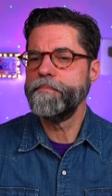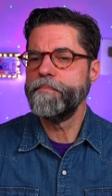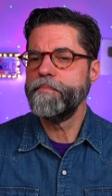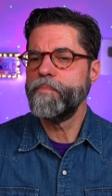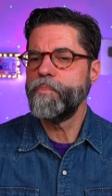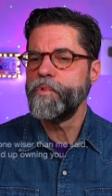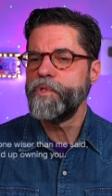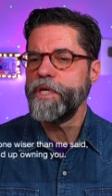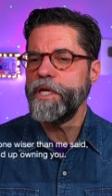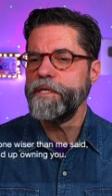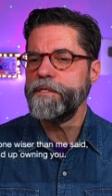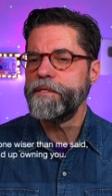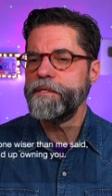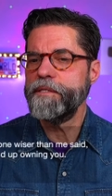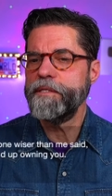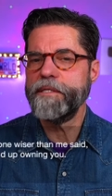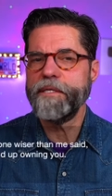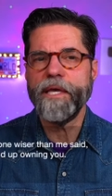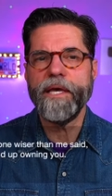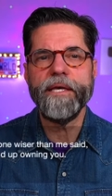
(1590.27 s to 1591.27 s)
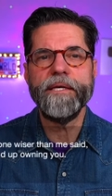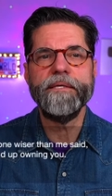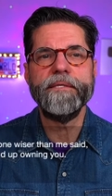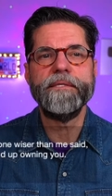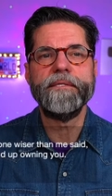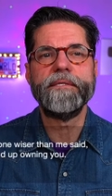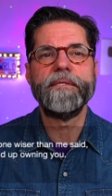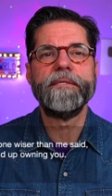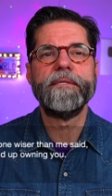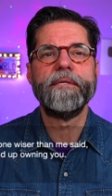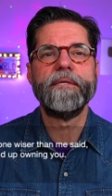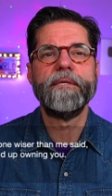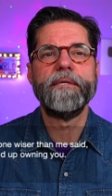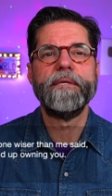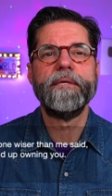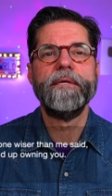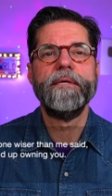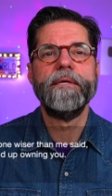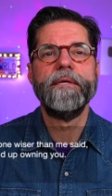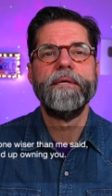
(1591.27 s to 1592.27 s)
Jason says,
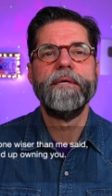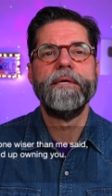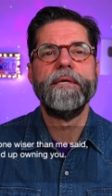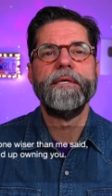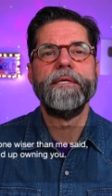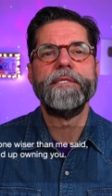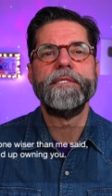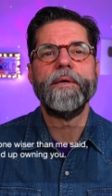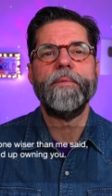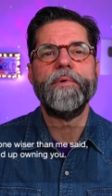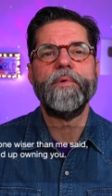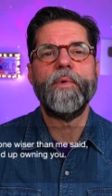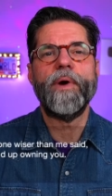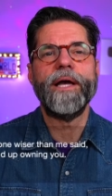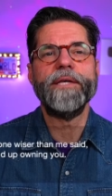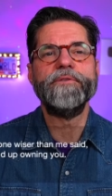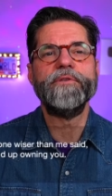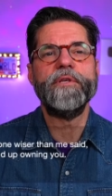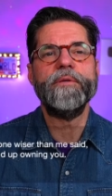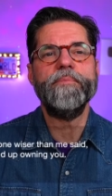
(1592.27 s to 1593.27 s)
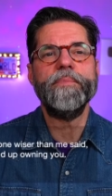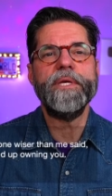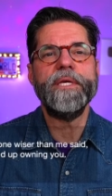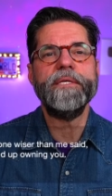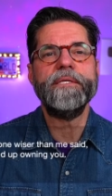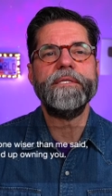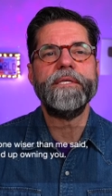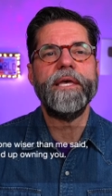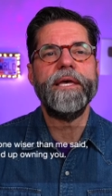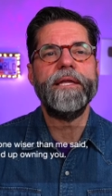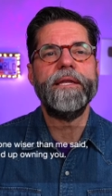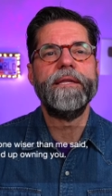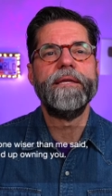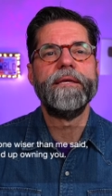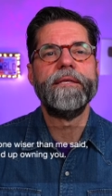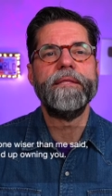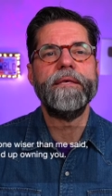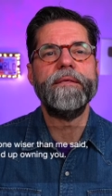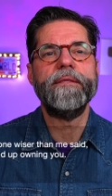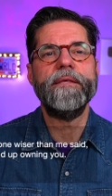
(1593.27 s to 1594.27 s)
someone wiser than me said,
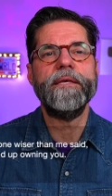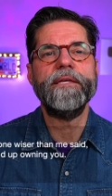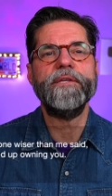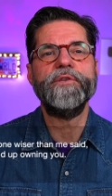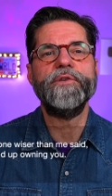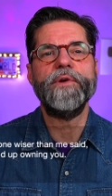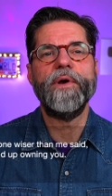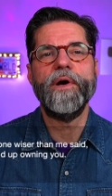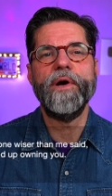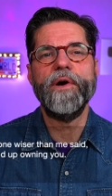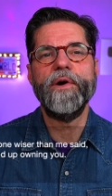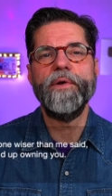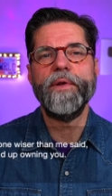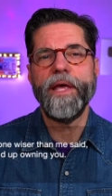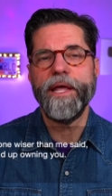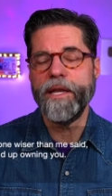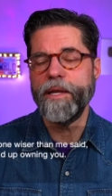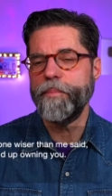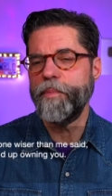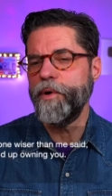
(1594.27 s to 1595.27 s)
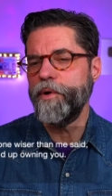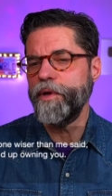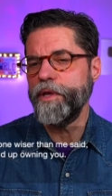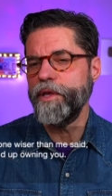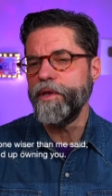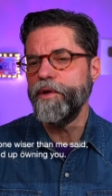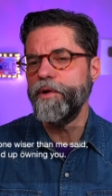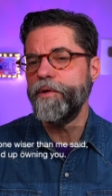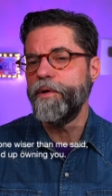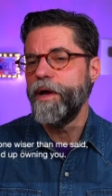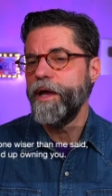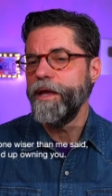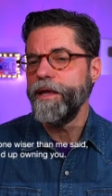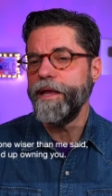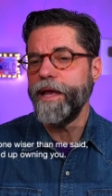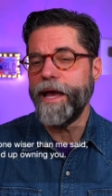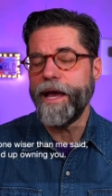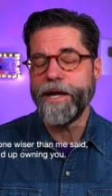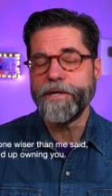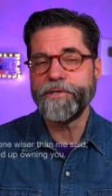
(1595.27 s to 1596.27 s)
the things you own end up owning you.
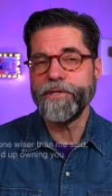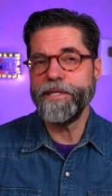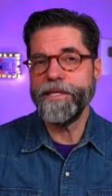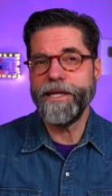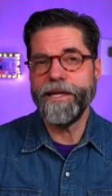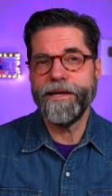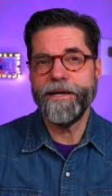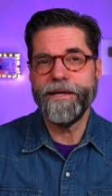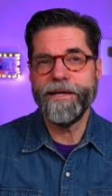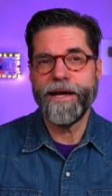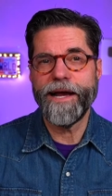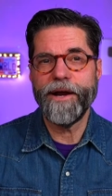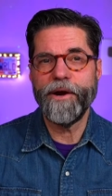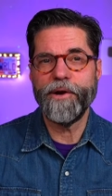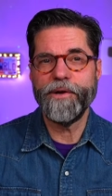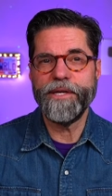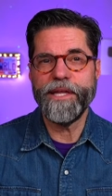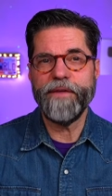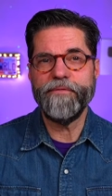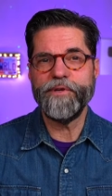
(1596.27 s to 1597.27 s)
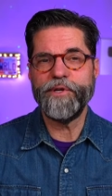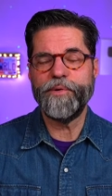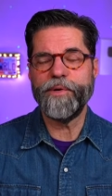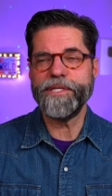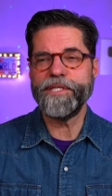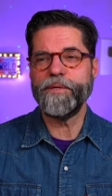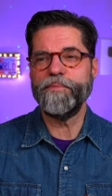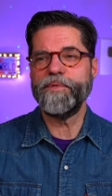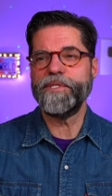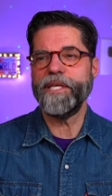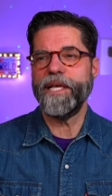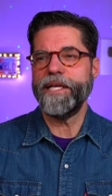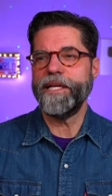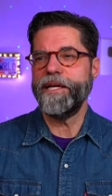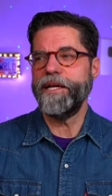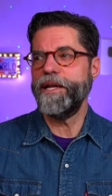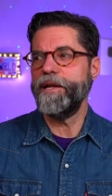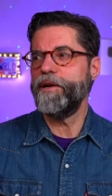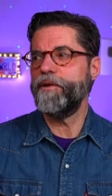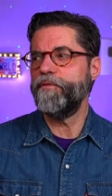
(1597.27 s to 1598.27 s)
Yeah, actually, I heard David Grissom saying in
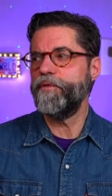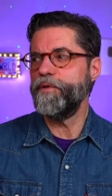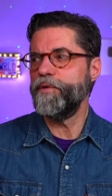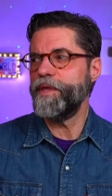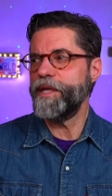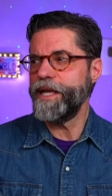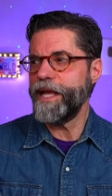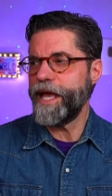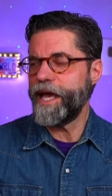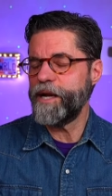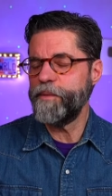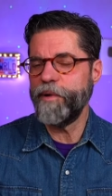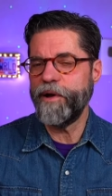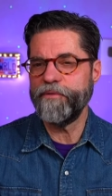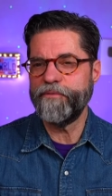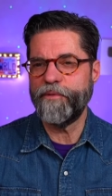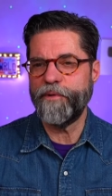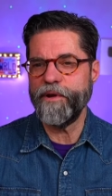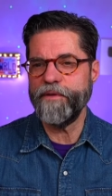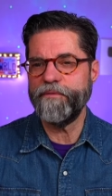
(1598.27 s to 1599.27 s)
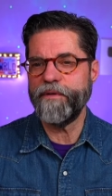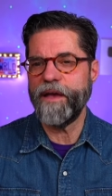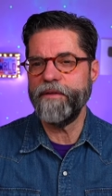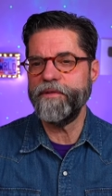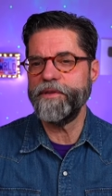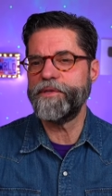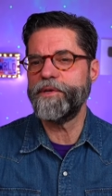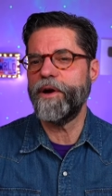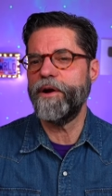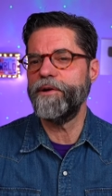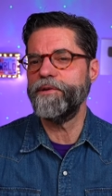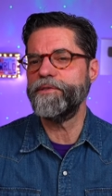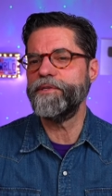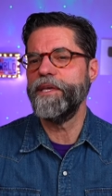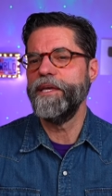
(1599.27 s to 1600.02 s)
an interview that he had about 45 guitars,